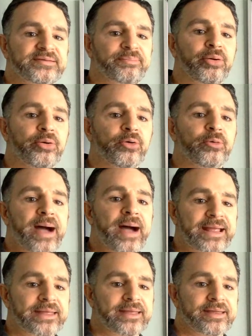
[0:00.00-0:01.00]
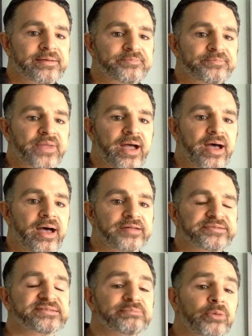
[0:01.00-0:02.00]
to pull back
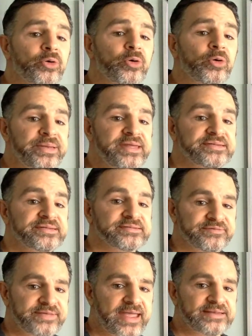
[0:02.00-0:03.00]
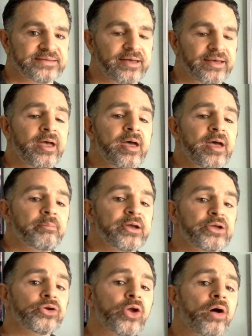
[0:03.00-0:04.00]
small pieces of data, but
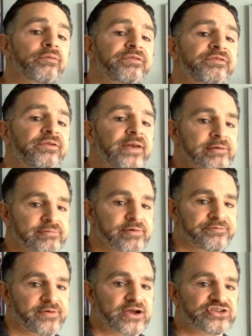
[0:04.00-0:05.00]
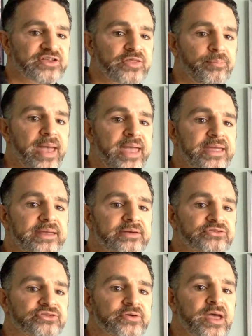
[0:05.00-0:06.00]
you're not fully refreshing the
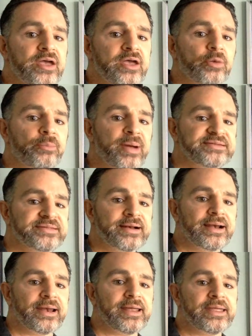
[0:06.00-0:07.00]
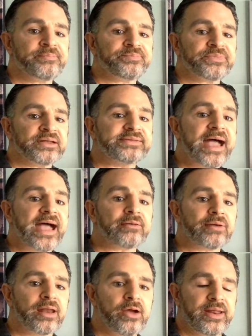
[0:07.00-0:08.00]
page. You're basically
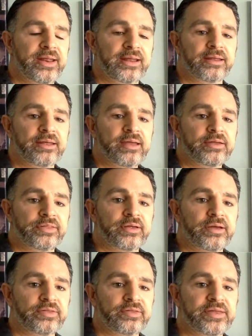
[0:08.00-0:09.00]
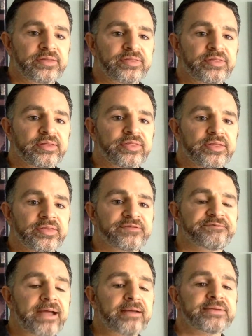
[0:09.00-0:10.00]
downloading the
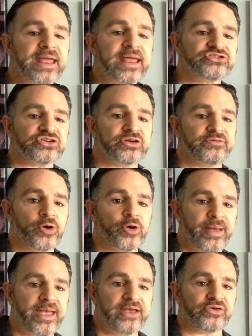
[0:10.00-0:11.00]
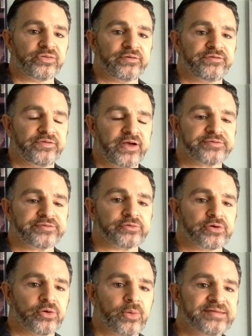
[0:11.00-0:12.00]
foundation of your page on the first
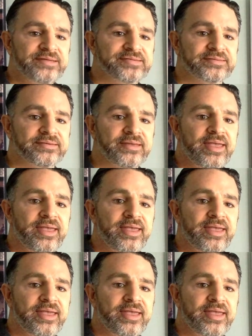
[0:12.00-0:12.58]
request,